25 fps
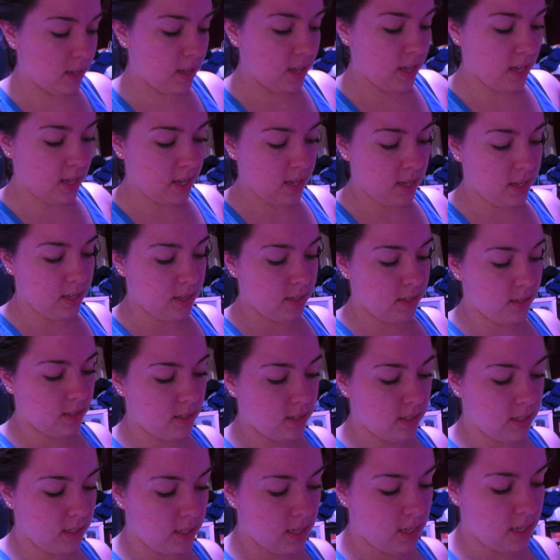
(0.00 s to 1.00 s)
it
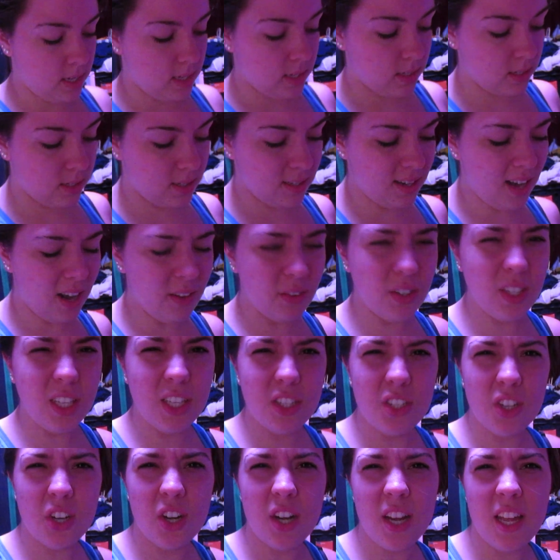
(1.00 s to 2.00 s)
is not really
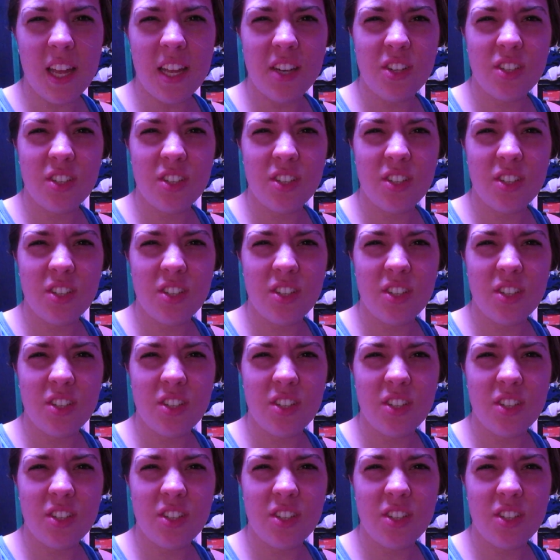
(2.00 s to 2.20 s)
dirty.